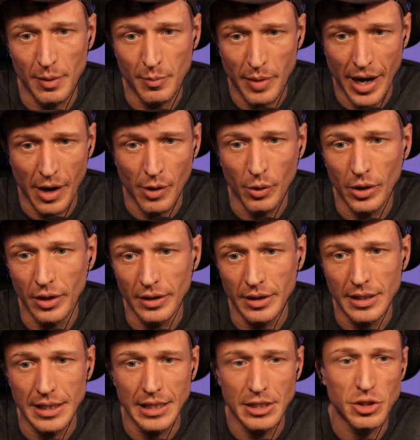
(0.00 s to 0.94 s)
and power on
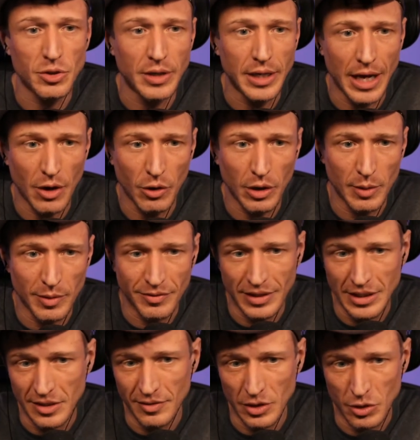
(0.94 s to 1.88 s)
the nature and outcome of
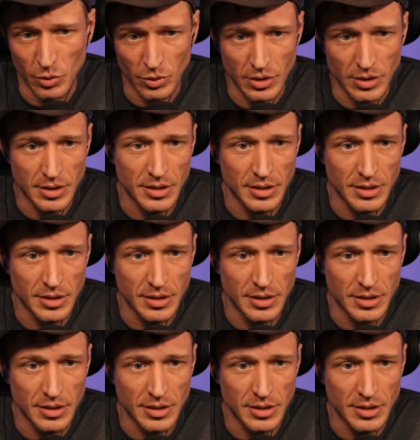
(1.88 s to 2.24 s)
individuals'